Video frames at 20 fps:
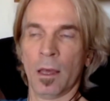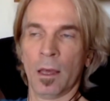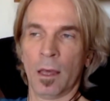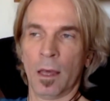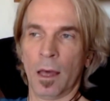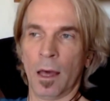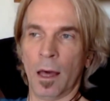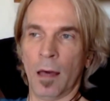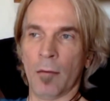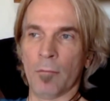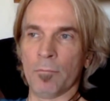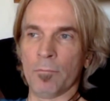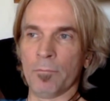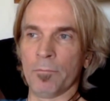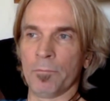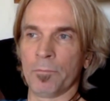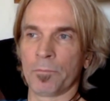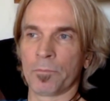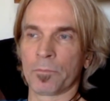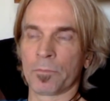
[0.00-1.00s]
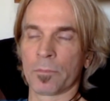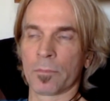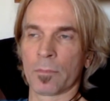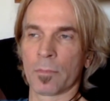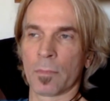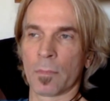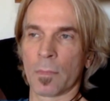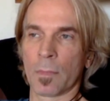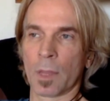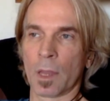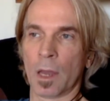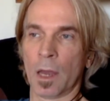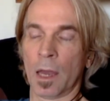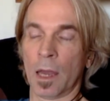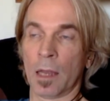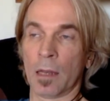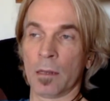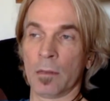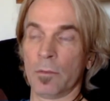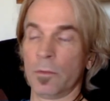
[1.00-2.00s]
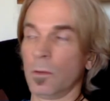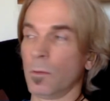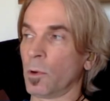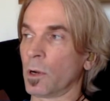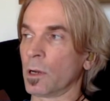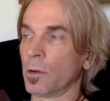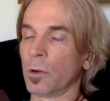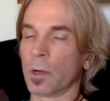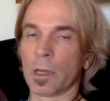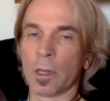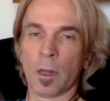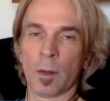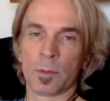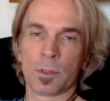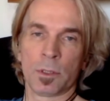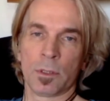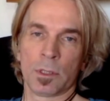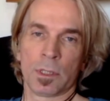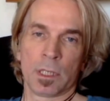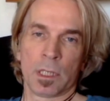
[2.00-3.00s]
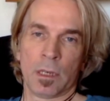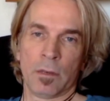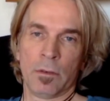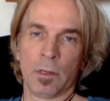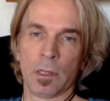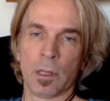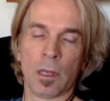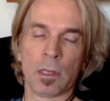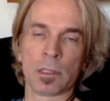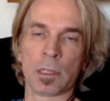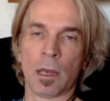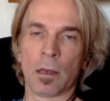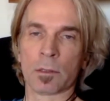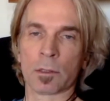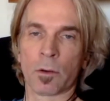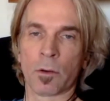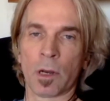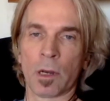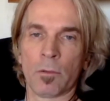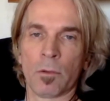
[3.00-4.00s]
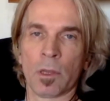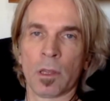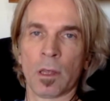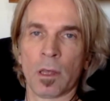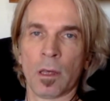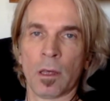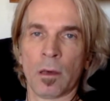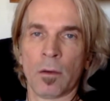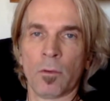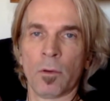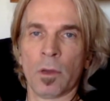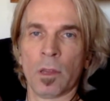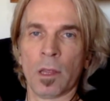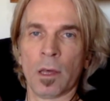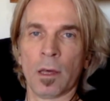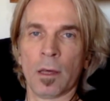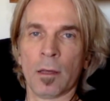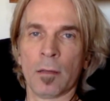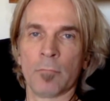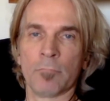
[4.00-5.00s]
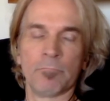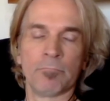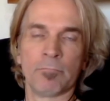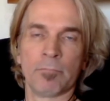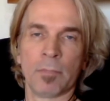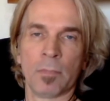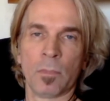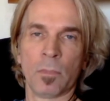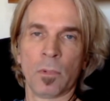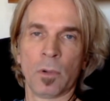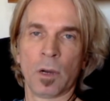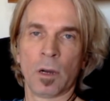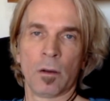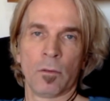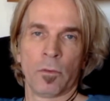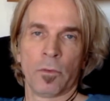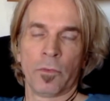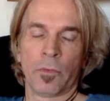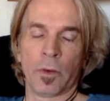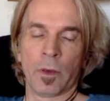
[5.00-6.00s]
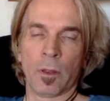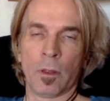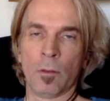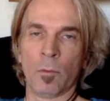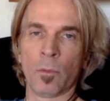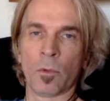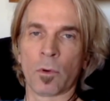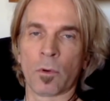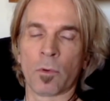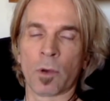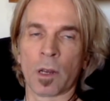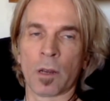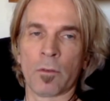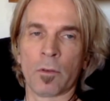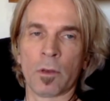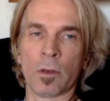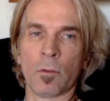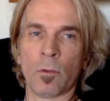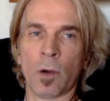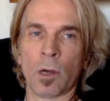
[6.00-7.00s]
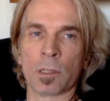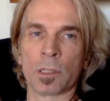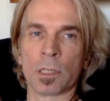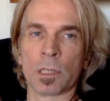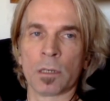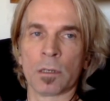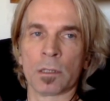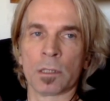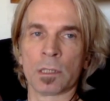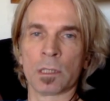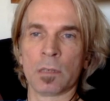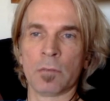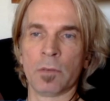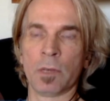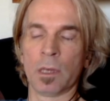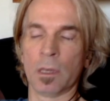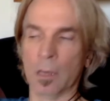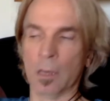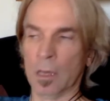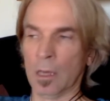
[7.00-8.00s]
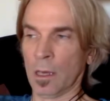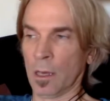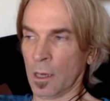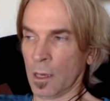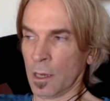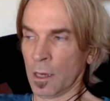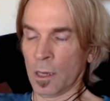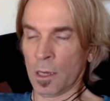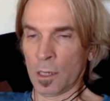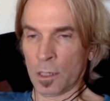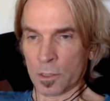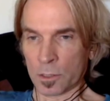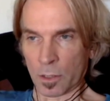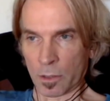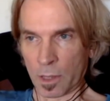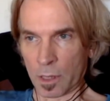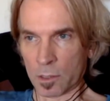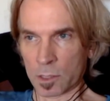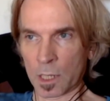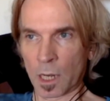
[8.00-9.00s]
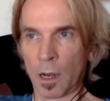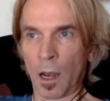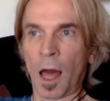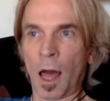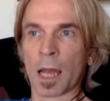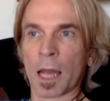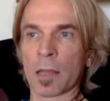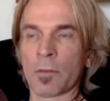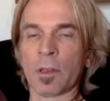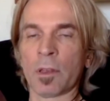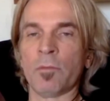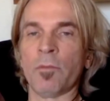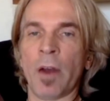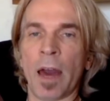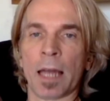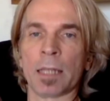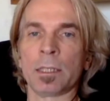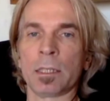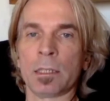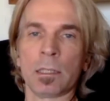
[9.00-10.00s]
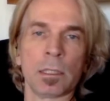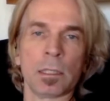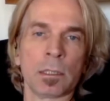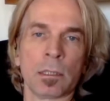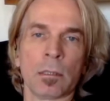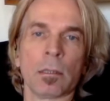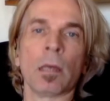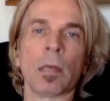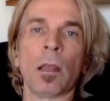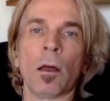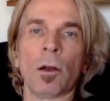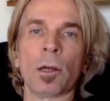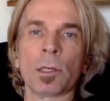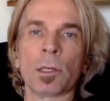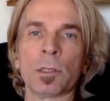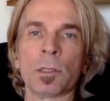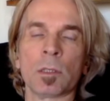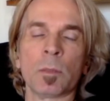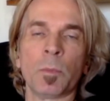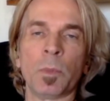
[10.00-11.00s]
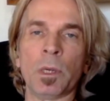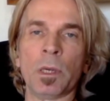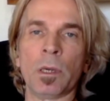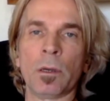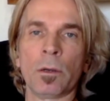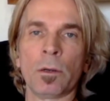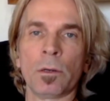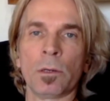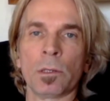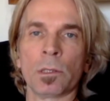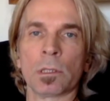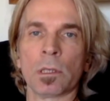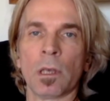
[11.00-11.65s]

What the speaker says: And if you want to hook it up to your TV, they sound great with a film or whatever you're watching on TV. So there's a lot of advantages to the Larsen speakers.